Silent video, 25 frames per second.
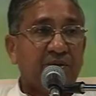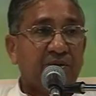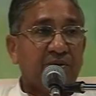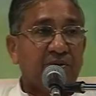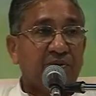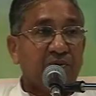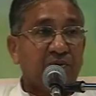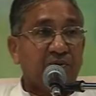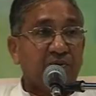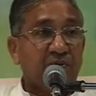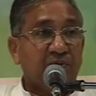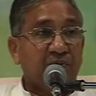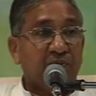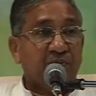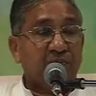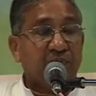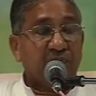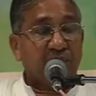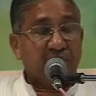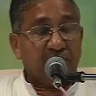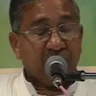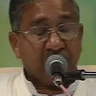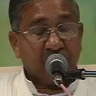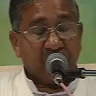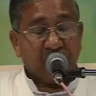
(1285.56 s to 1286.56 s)
So
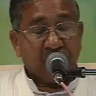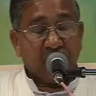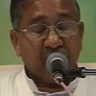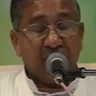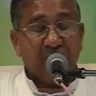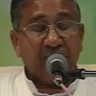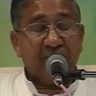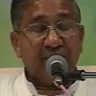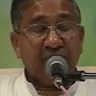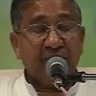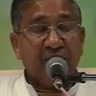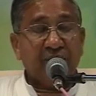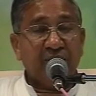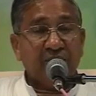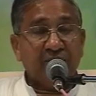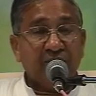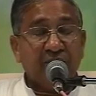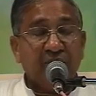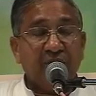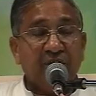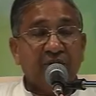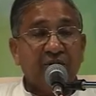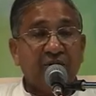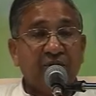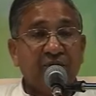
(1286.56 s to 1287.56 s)
often,
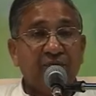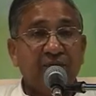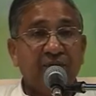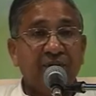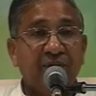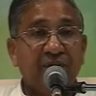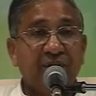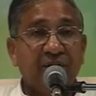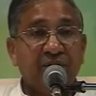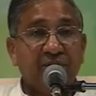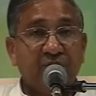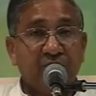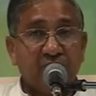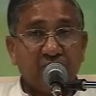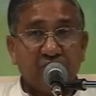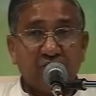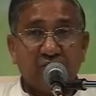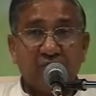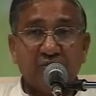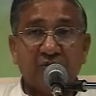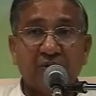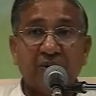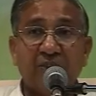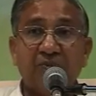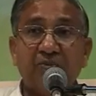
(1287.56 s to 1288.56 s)
quite often I
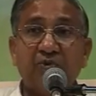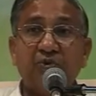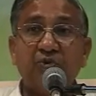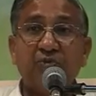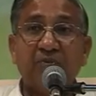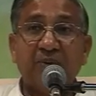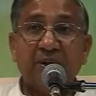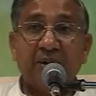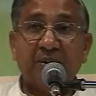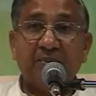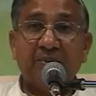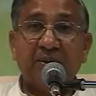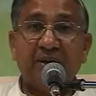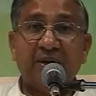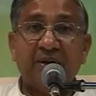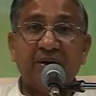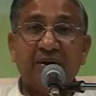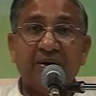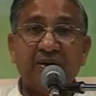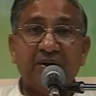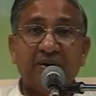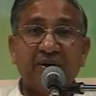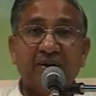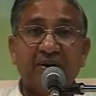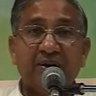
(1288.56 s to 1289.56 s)
used to come to
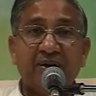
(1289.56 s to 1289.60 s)
Baba